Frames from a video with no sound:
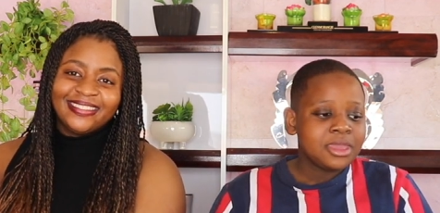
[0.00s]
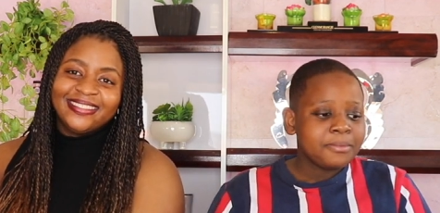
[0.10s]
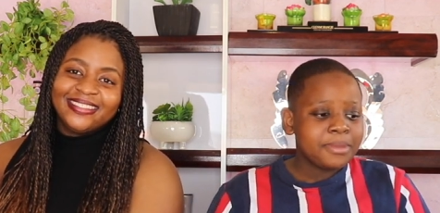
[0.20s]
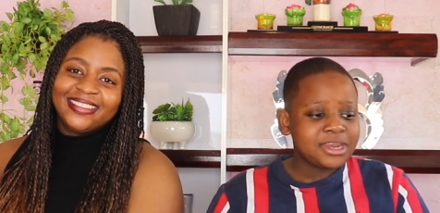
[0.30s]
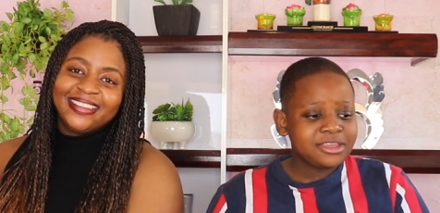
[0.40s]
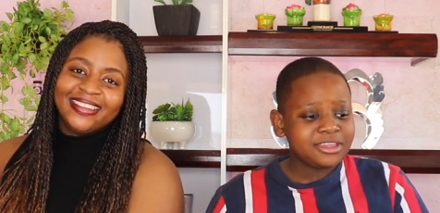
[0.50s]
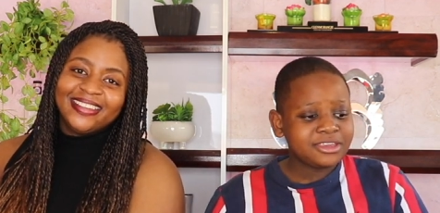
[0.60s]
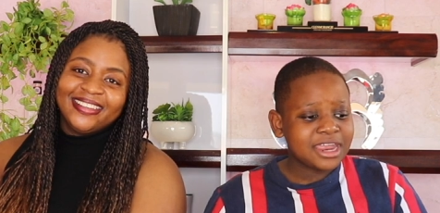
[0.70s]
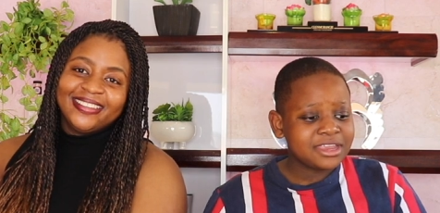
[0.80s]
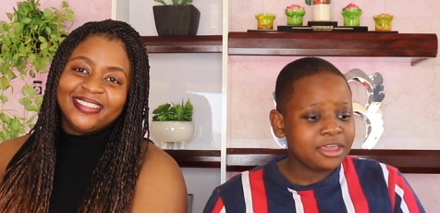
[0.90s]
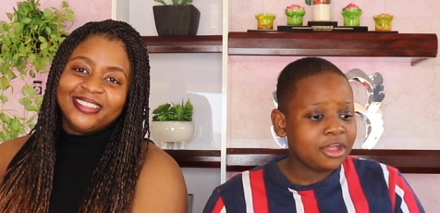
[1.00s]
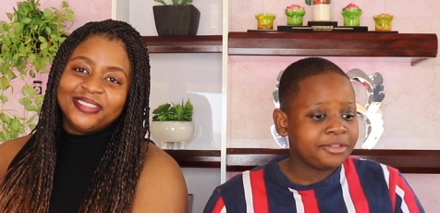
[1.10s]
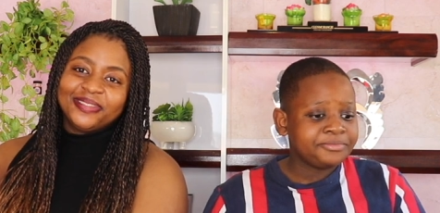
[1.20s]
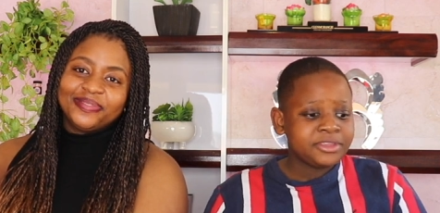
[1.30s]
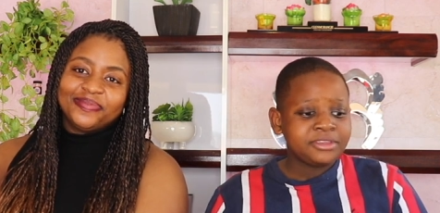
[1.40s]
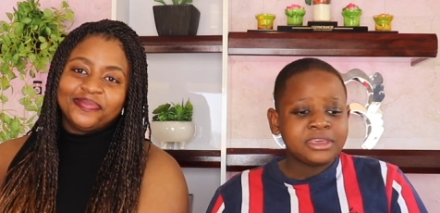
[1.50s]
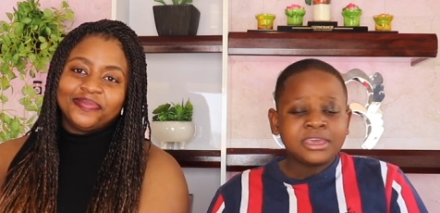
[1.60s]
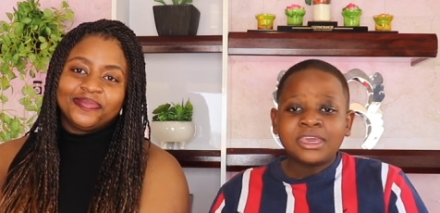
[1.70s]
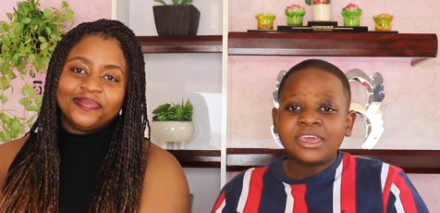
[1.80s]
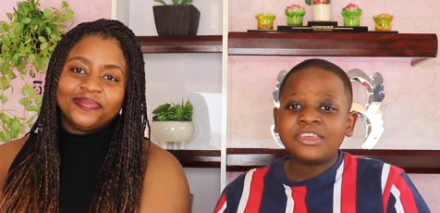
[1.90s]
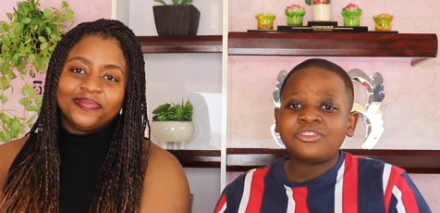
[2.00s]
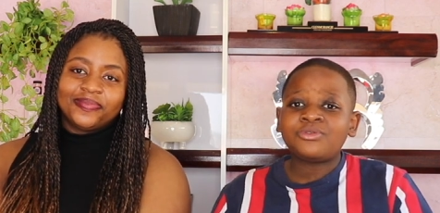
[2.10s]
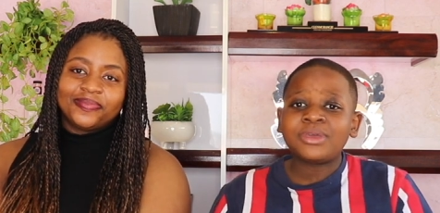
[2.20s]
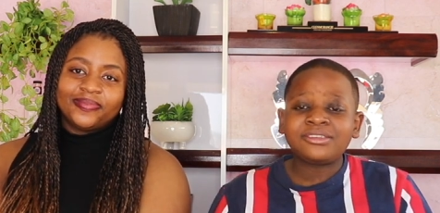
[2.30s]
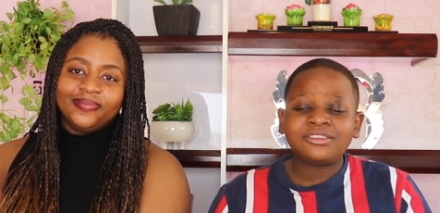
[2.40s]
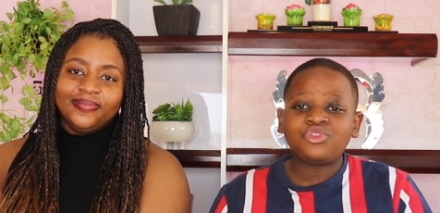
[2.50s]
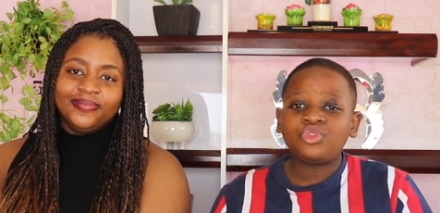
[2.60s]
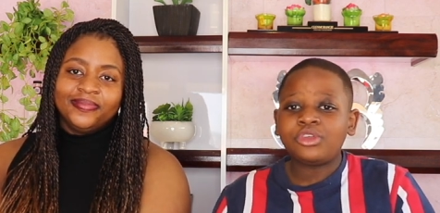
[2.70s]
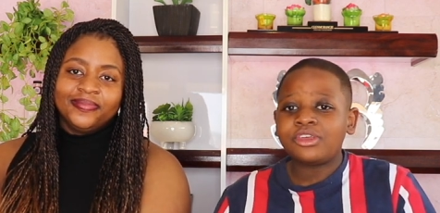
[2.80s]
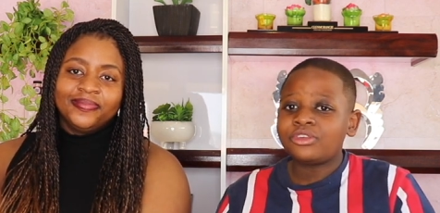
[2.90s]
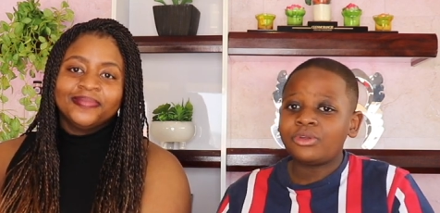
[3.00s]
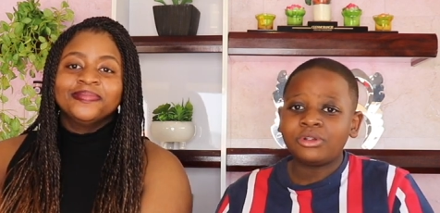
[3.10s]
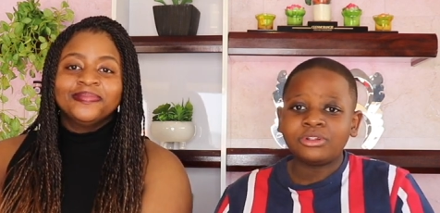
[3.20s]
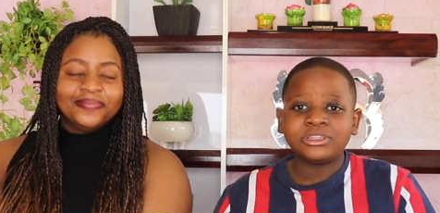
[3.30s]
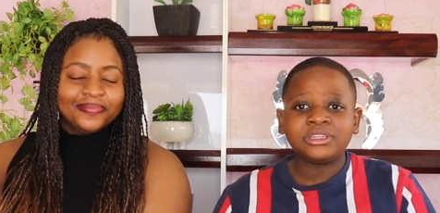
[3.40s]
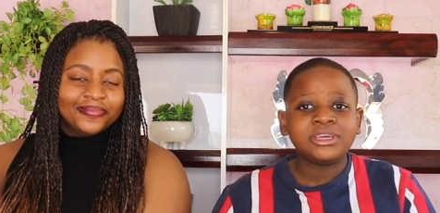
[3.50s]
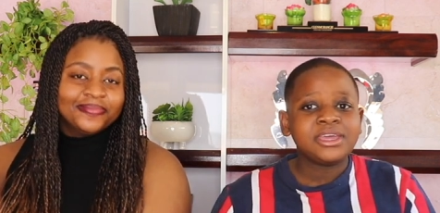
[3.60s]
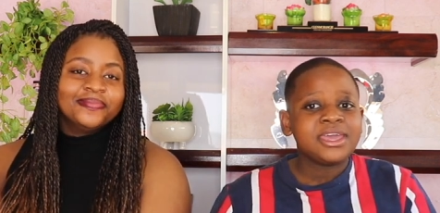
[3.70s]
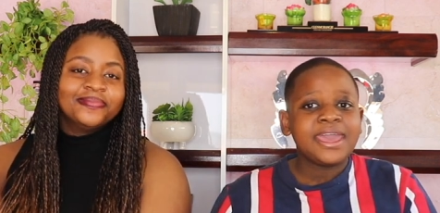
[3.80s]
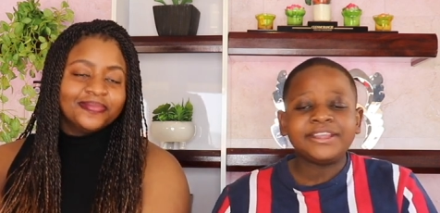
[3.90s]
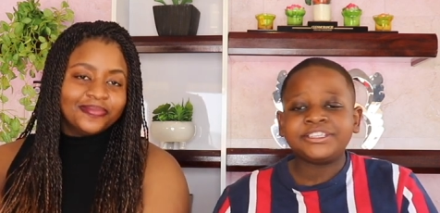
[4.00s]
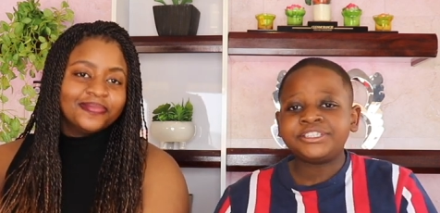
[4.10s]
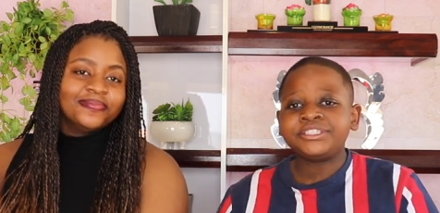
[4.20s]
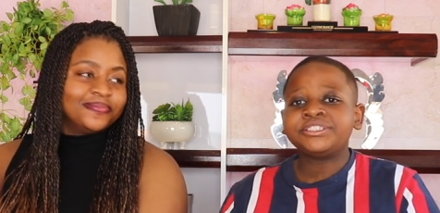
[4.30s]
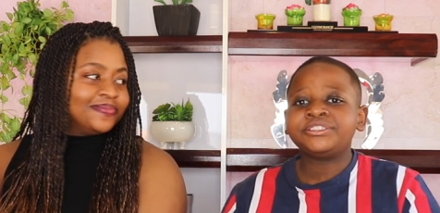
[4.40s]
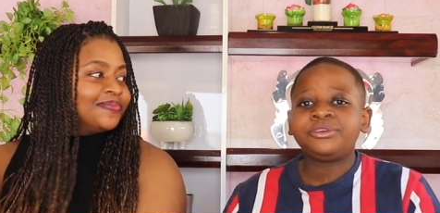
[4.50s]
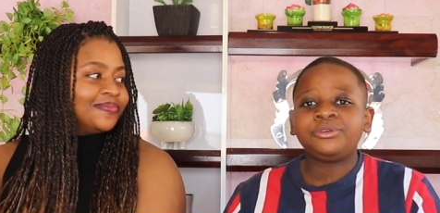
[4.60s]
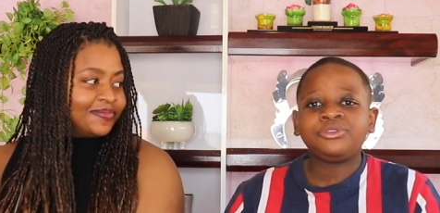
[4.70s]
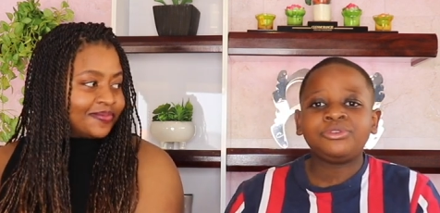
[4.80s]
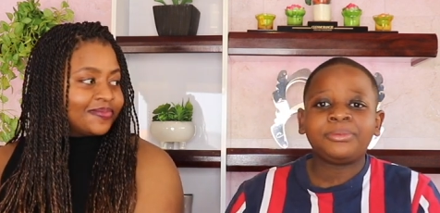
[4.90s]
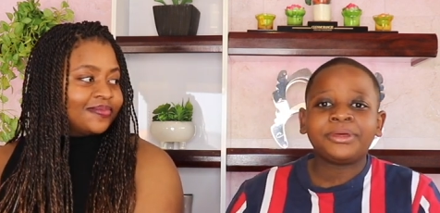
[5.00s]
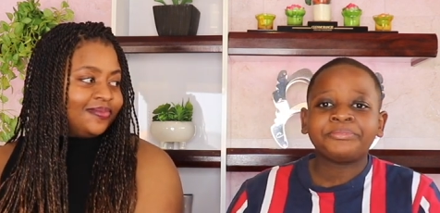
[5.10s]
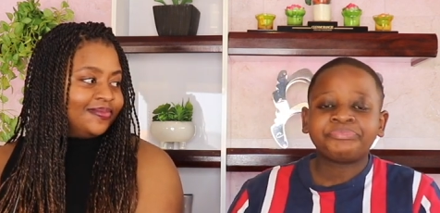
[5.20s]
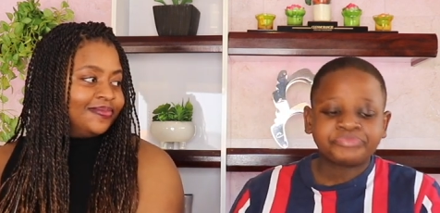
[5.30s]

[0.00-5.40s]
Speaker 1: Benita Danielle is twenty-two years old and she is a YouTuber.